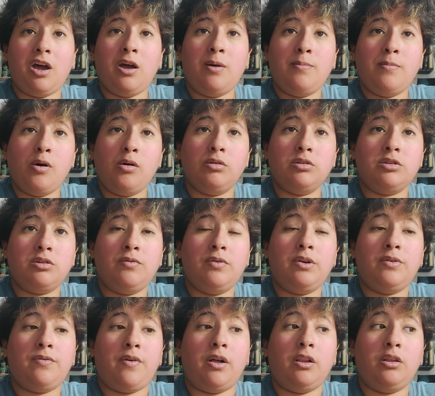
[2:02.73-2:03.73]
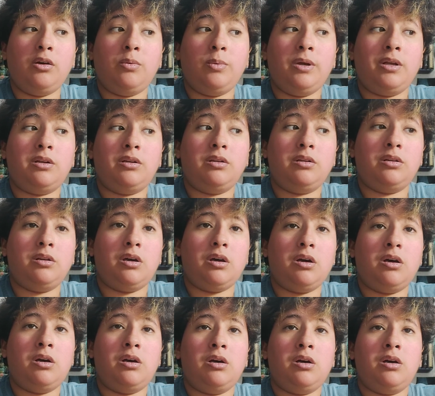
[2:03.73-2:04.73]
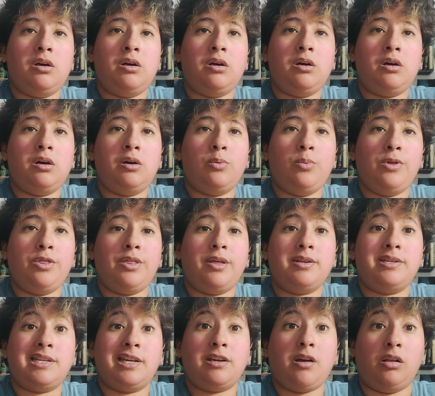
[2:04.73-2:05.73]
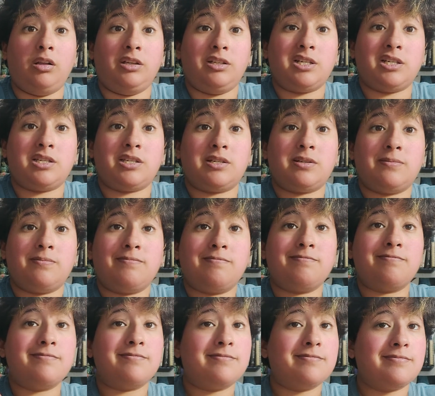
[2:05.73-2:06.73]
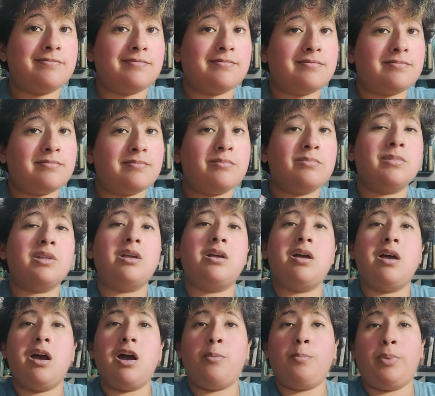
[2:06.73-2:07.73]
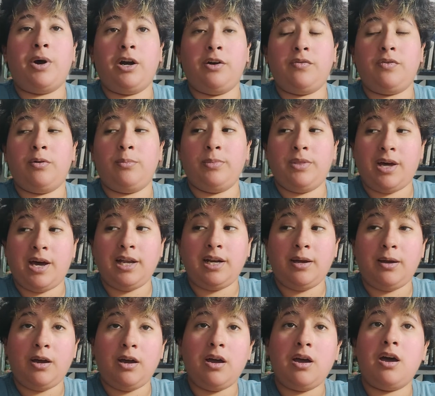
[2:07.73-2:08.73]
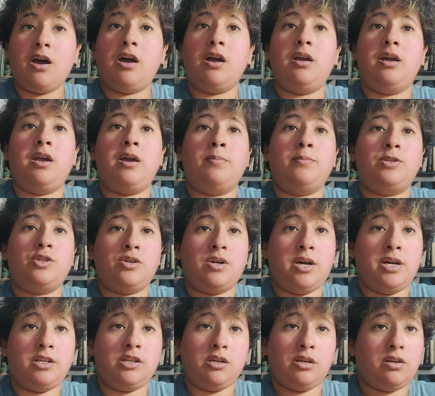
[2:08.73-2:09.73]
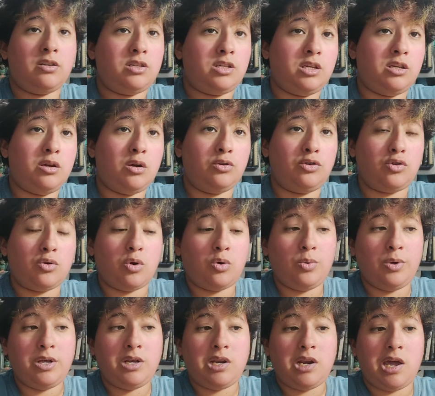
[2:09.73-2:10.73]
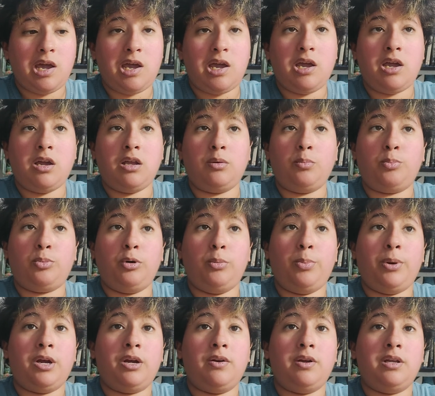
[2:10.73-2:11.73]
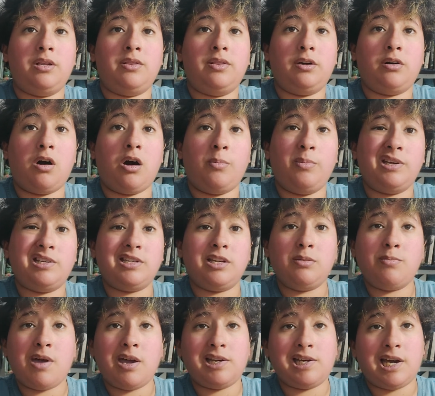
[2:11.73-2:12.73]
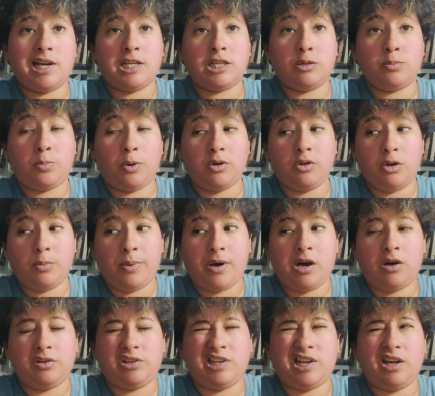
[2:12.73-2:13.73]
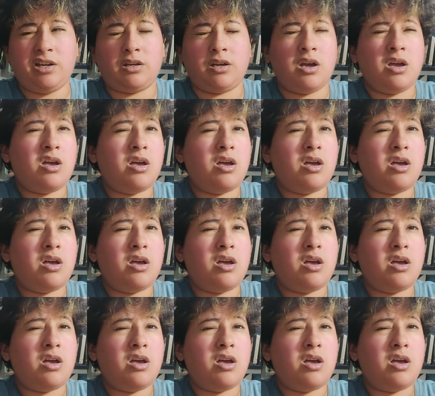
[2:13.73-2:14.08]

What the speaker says: I'm also following with a psychologist. Apart from that, I am trying to continue on drawing and preparing the comics and manga I spoke about like